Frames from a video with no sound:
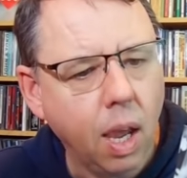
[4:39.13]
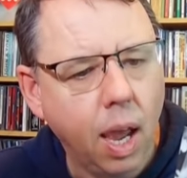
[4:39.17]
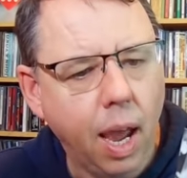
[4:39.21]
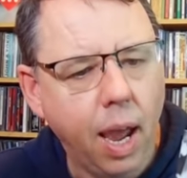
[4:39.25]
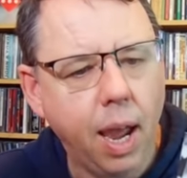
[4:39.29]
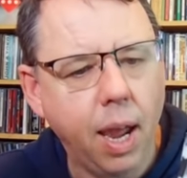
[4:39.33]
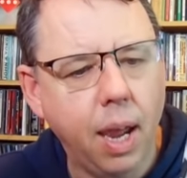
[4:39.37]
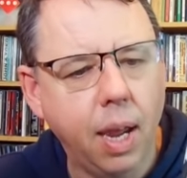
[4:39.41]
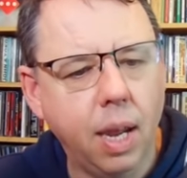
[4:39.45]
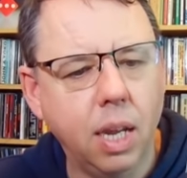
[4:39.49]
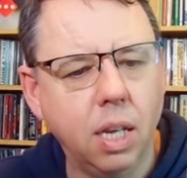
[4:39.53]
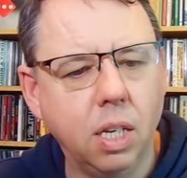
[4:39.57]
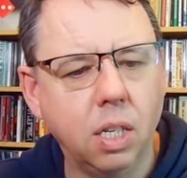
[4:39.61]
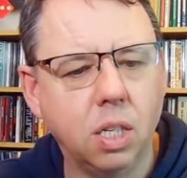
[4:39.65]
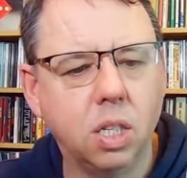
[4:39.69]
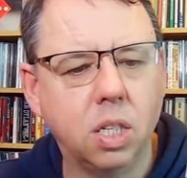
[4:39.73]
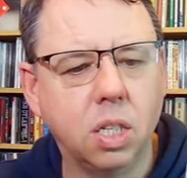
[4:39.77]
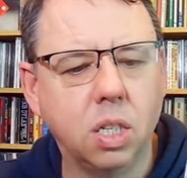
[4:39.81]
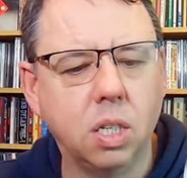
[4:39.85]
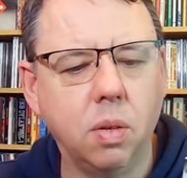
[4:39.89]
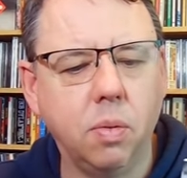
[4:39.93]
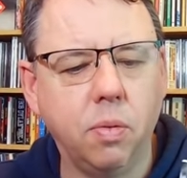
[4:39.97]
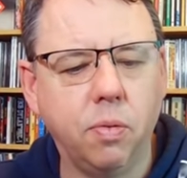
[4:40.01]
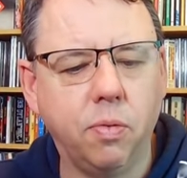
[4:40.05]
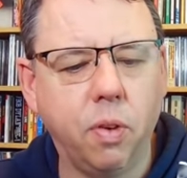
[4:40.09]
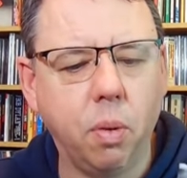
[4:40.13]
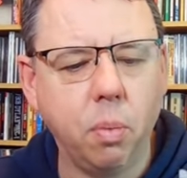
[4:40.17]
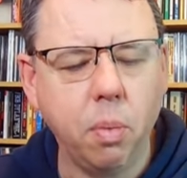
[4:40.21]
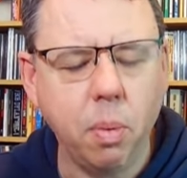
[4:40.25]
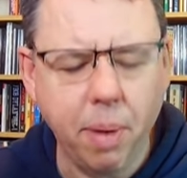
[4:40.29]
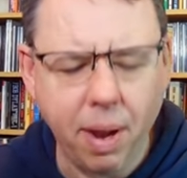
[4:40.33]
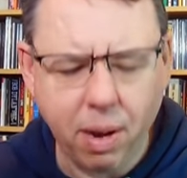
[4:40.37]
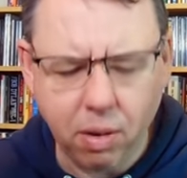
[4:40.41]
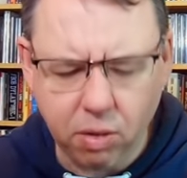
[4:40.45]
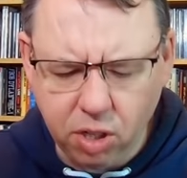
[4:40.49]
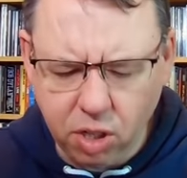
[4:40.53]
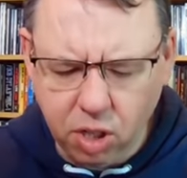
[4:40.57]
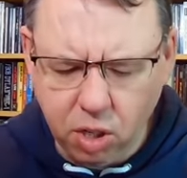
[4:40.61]
It's from
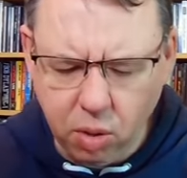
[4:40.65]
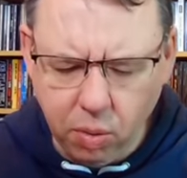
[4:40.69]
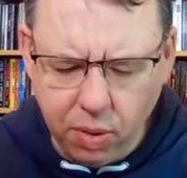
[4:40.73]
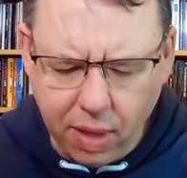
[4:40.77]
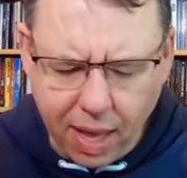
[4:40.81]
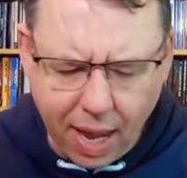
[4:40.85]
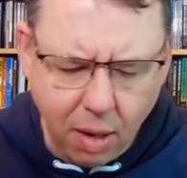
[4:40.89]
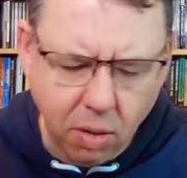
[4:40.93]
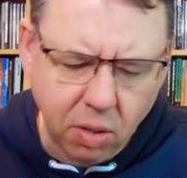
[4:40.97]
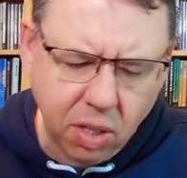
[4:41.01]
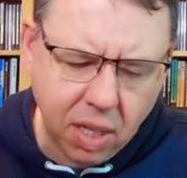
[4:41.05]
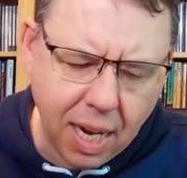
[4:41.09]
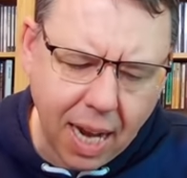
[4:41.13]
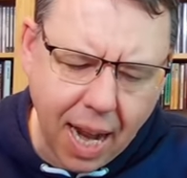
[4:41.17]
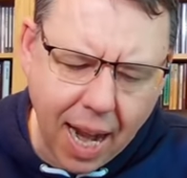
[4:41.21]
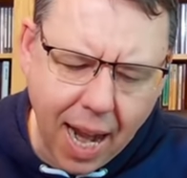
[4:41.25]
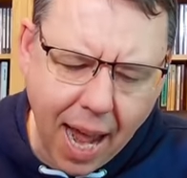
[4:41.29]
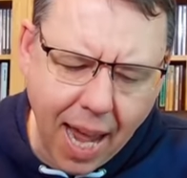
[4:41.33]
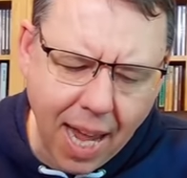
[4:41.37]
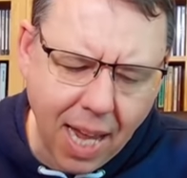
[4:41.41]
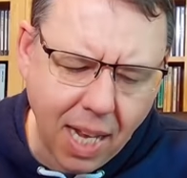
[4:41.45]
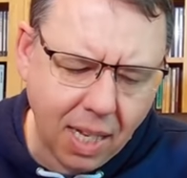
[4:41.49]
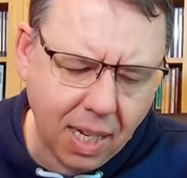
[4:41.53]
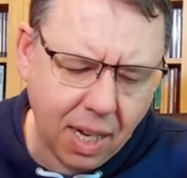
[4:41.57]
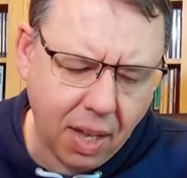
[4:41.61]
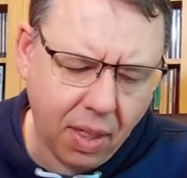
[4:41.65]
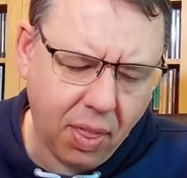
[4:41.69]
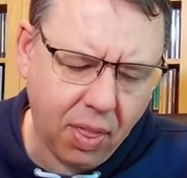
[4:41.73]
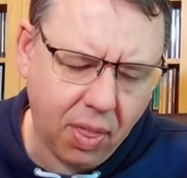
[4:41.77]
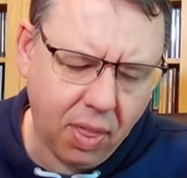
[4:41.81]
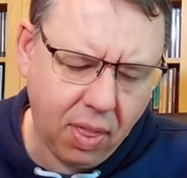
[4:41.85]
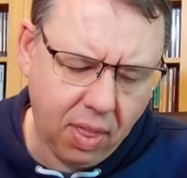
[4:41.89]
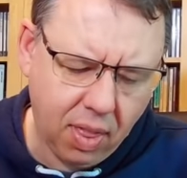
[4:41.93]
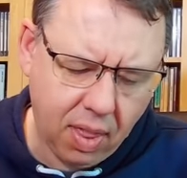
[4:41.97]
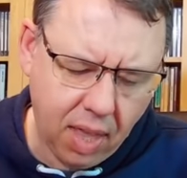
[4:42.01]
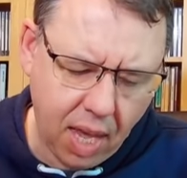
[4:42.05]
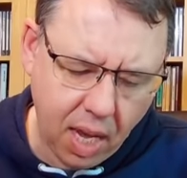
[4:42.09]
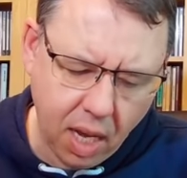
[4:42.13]
about 2008, I
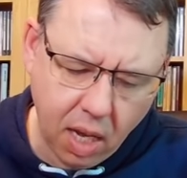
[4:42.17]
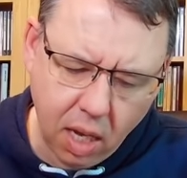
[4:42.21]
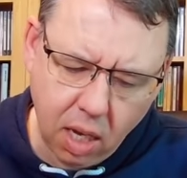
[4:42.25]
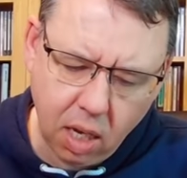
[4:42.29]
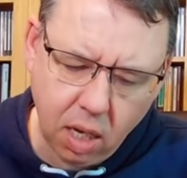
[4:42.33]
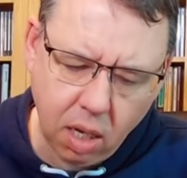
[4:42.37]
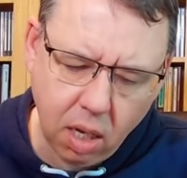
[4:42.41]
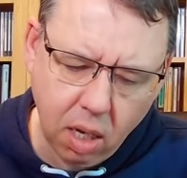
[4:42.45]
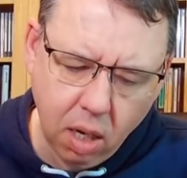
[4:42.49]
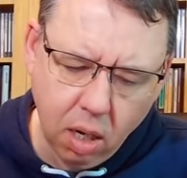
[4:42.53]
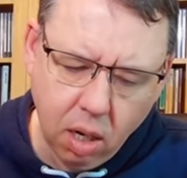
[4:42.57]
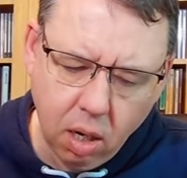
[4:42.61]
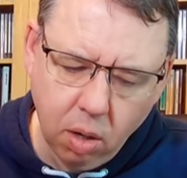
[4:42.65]
think.